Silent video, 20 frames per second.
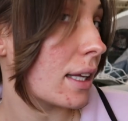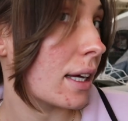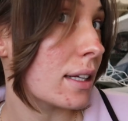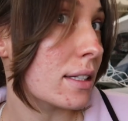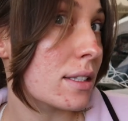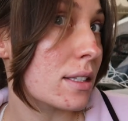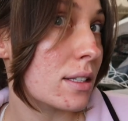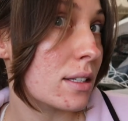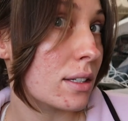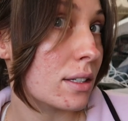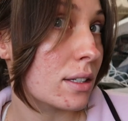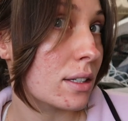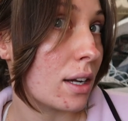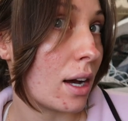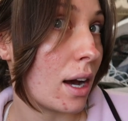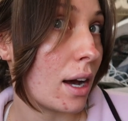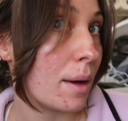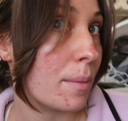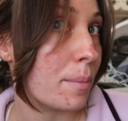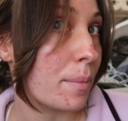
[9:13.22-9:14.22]
that's
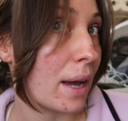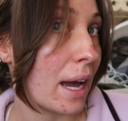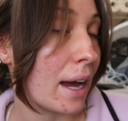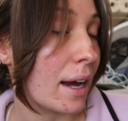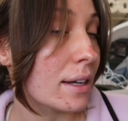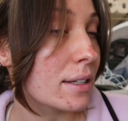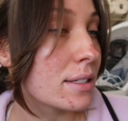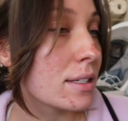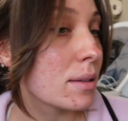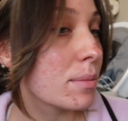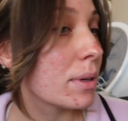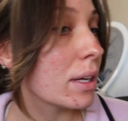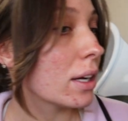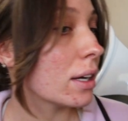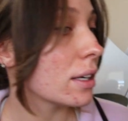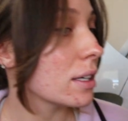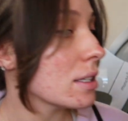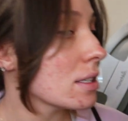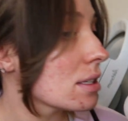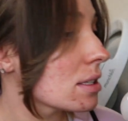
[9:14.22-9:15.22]
not bad, to be
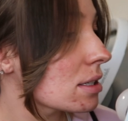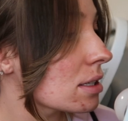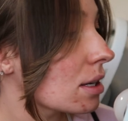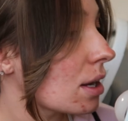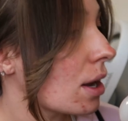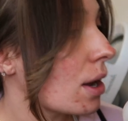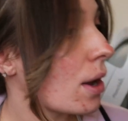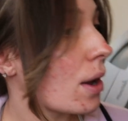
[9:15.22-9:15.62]
honest.